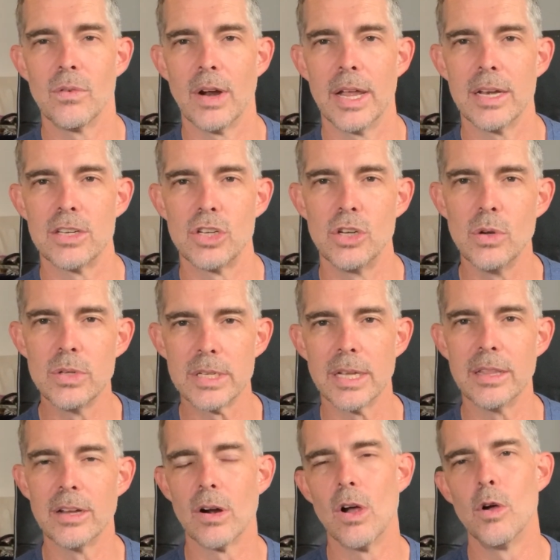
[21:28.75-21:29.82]
right,
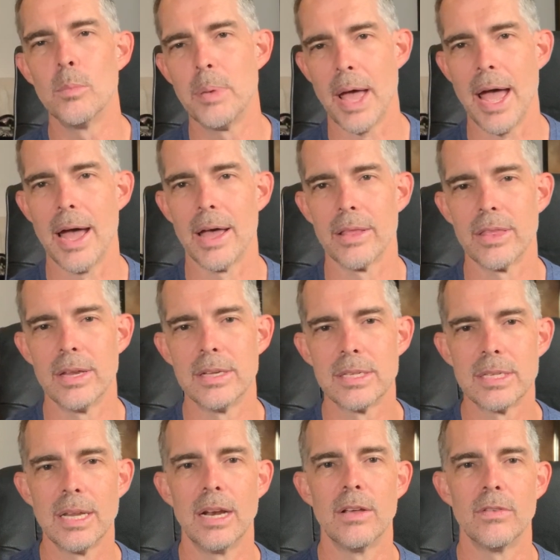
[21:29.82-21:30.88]
choosing their own path
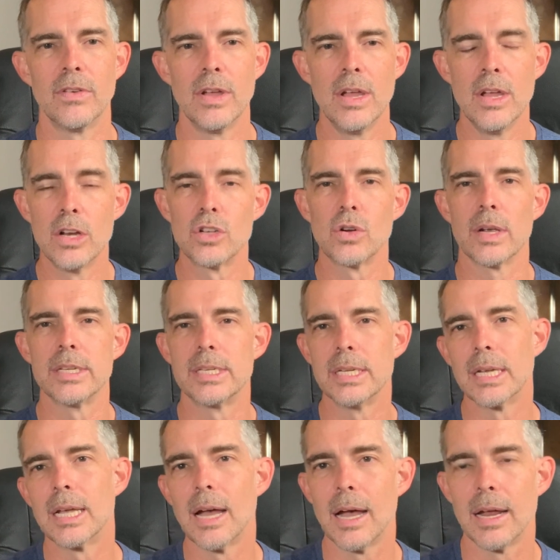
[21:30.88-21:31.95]
instead of
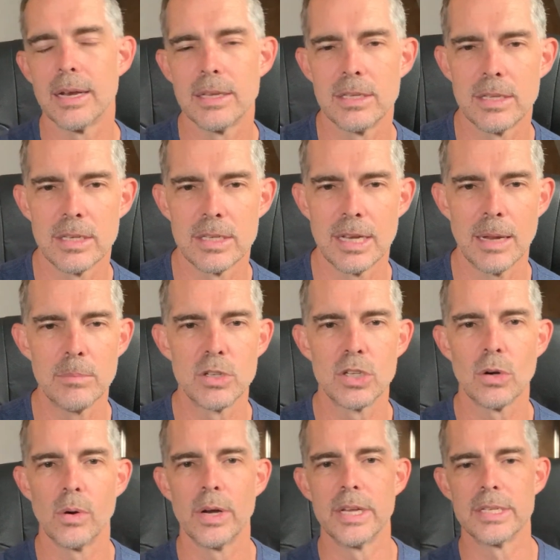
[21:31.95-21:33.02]
trusting God. It's the same
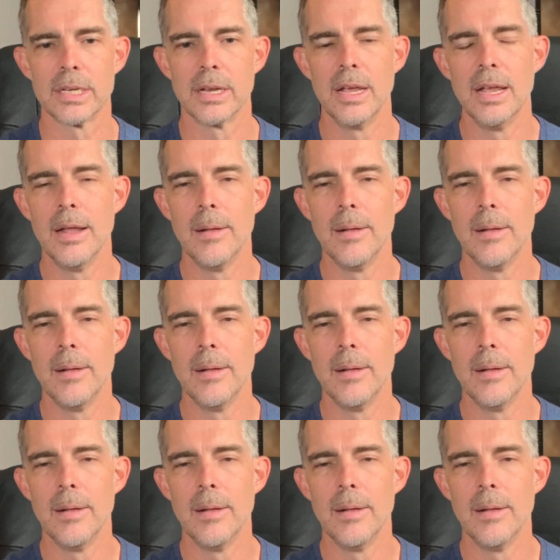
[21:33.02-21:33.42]
story as